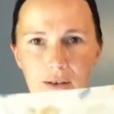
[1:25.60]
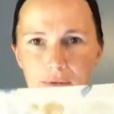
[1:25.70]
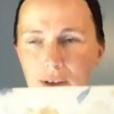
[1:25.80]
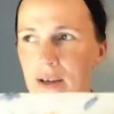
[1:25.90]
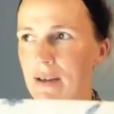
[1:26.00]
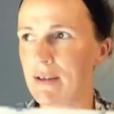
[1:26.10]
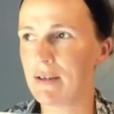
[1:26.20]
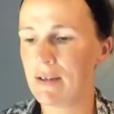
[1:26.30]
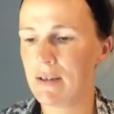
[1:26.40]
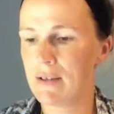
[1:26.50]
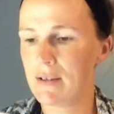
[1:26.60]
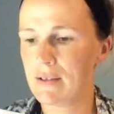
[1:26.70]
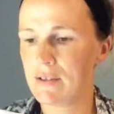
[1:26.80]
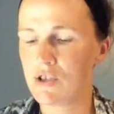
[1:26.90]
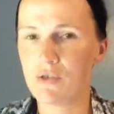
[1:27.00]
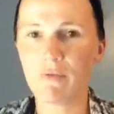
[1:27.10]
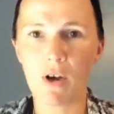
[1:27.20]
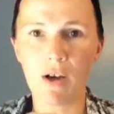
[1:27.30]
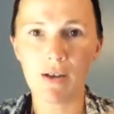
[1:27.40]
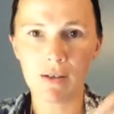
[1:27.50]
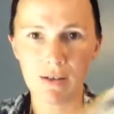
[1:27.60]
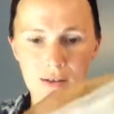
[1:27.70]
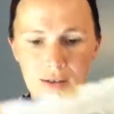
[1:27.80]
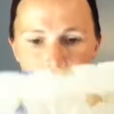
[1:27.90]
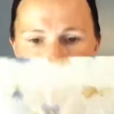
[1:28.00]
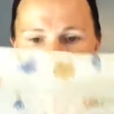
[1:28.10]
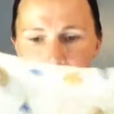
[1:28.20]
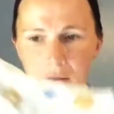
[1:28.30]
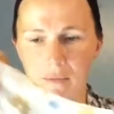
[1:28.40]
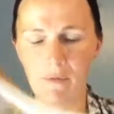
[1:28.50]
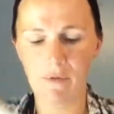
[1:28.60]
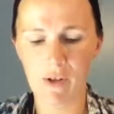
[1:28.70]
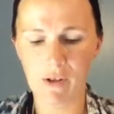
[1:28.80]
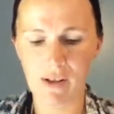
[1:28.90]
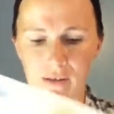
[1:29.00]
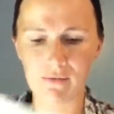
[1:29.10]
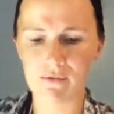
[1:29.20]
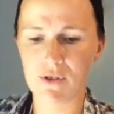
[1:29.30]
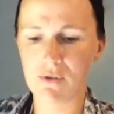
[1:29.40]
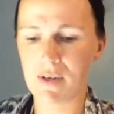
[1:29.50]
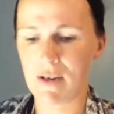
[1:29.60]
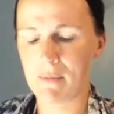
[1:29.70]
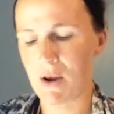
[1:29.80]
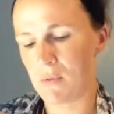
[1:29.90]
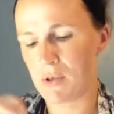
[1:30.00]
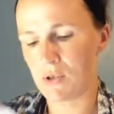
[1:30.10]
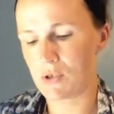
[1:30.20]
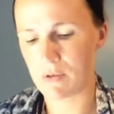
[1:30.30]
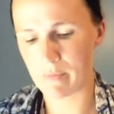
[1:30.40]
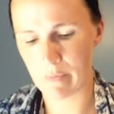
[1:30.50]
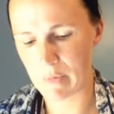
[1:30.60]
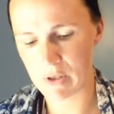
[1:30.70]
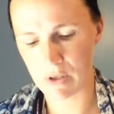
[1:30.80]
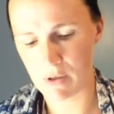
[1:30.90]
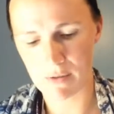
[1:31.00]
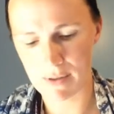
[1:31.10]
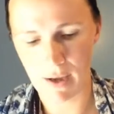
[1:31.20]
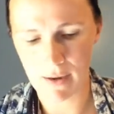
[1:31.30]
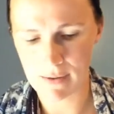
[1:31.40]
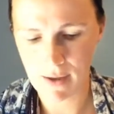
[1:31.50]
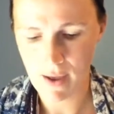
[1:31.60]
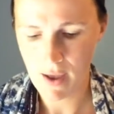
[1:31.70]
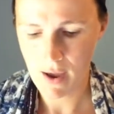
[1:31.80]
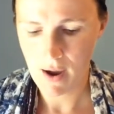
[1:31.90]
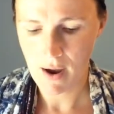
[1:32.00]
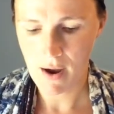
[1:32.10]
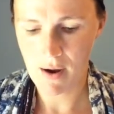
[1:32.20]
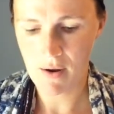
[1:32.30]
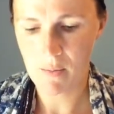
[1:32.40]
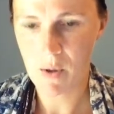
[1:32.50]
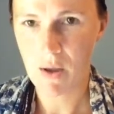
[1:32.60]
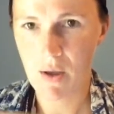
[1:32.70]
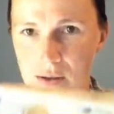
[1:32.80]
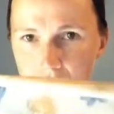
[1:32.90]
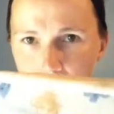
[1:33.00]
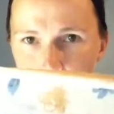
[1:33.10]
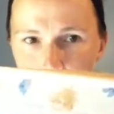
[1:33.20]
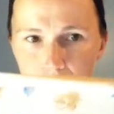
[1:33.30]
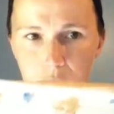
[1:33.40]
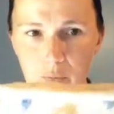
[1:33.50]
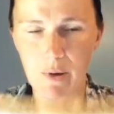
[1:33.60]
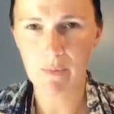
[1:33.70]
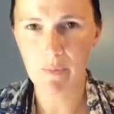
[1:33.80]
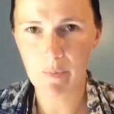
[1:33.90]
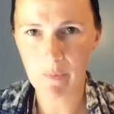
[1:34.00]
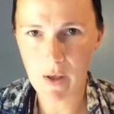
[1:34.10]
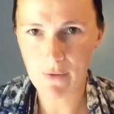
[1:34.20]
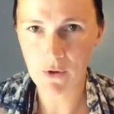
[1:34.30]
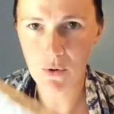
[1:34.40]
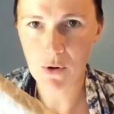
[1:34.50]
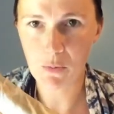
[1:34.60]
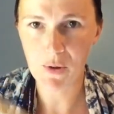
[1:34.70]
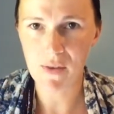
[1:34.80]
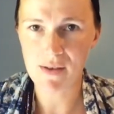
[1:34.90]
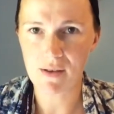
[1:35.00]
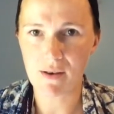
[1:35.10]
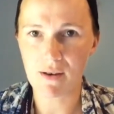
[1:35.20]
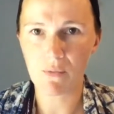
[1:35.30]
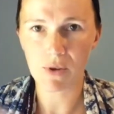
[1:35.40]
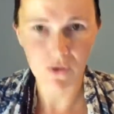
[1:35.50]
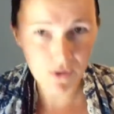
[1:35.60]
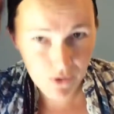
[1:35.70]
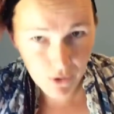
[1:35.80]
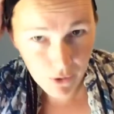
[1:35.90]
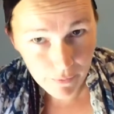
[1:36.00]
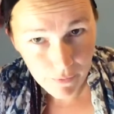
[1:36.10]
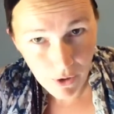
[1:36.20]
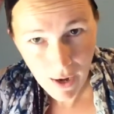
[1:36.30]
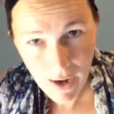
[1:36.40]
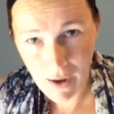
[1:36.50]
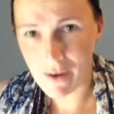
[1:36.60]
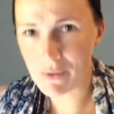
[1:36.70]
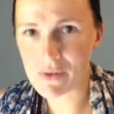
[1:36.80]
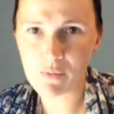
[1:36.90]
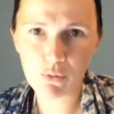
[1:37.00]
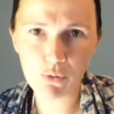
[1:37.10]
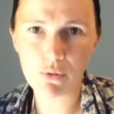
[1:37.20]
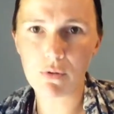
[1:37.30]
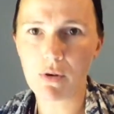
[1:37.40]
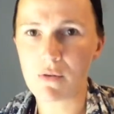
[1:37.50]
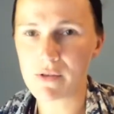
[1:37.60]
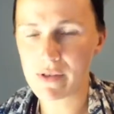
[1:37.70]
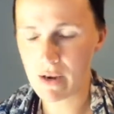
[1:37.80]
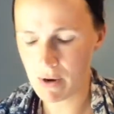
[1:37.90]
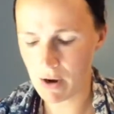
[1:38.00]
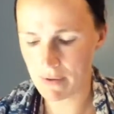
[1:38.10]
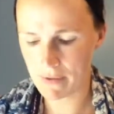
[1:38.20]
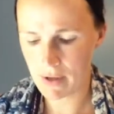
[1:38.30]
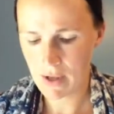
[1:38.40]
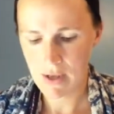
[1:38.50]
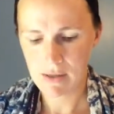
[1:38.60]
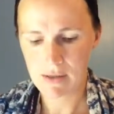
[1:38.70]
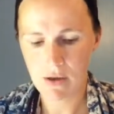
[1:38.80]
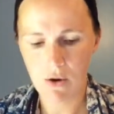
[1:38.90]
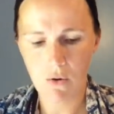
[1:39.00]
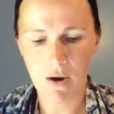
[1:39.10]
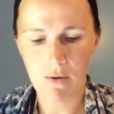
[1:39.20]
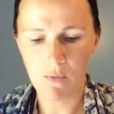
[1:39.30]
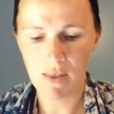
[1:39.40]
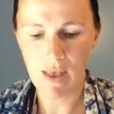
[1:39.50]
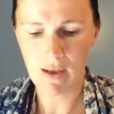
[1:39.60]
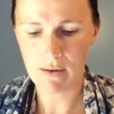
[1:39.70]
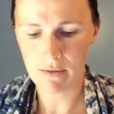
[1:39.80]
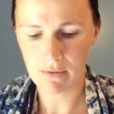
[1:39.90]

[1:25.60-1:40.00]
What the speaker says: of a chiffon feeling to it. I'm not really sure materials, guys. But if you were to put this on with just your hair, it would just poof, slide right off. So with that